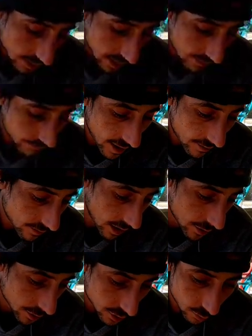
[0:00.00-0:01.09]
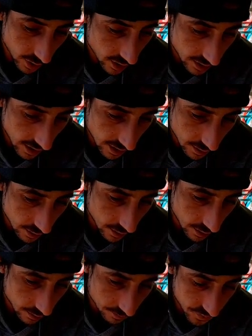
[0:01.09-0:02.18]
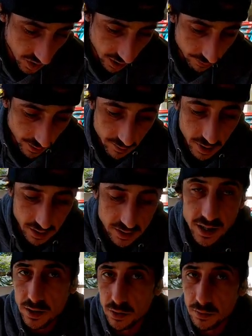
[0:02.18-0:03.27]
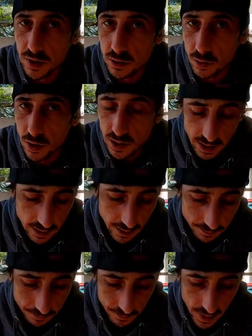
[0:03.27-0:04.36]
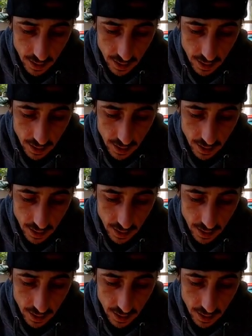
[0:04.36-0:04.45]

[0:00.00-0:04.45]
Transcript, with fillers: Ticket 5, I used to really dig uh, Ticket 5, but it's not doing me so good lately.